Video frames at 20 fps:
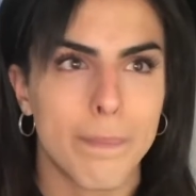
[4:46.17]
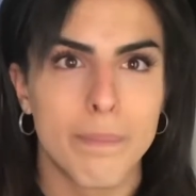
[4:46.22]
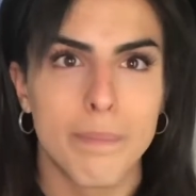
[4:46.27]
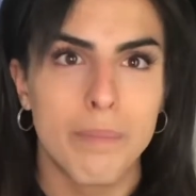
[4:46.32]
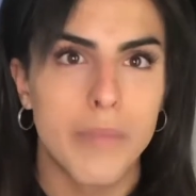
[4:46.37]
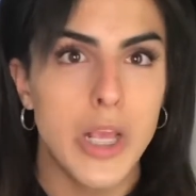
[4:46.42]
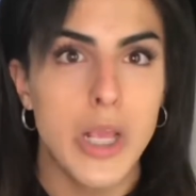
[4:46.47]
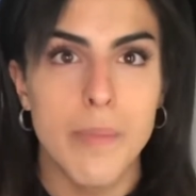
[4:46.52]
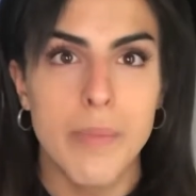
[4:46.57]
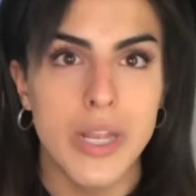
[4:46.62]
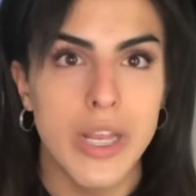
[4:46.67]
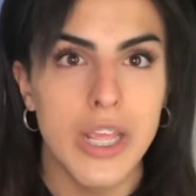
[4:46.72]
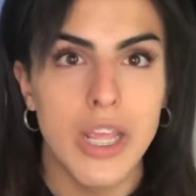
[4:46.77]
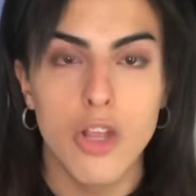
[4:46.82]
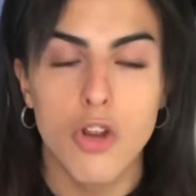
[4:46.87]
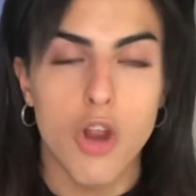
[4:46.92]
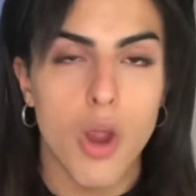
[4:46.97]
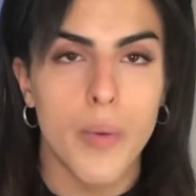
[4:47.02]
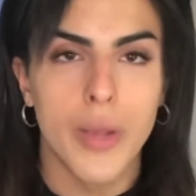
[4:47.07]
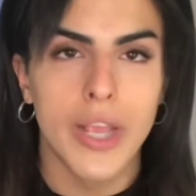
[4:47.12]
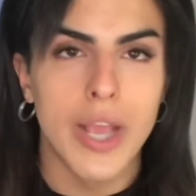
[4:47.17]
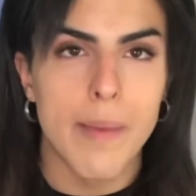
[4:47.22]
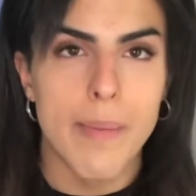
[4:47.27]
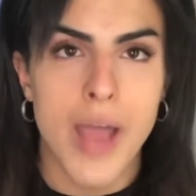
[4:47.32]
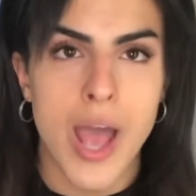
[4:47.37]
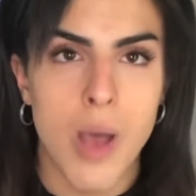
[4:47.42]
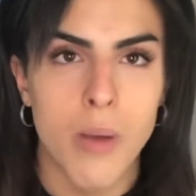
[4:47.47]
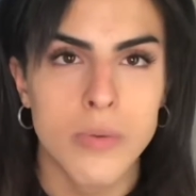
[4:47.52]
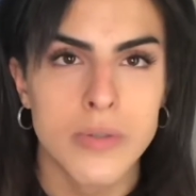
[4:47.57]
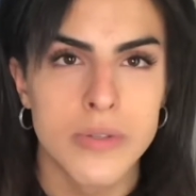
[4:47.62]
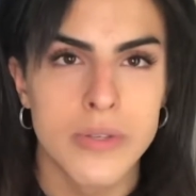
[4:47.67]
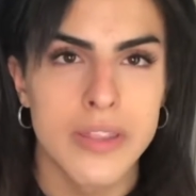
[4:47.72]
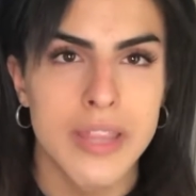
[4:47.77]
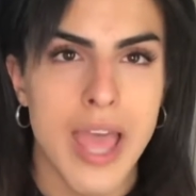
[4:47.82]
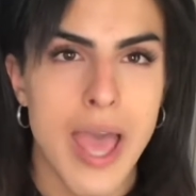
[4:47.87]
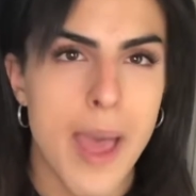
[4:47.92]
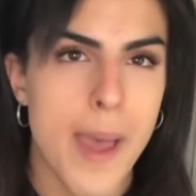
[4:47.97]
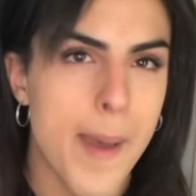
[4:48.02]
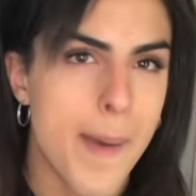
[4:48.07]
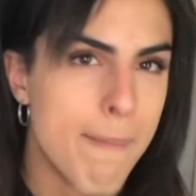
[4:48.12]
Puberty and growing up helps with
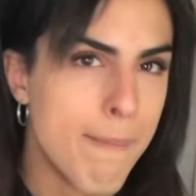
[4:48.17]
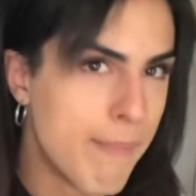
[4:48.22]
that,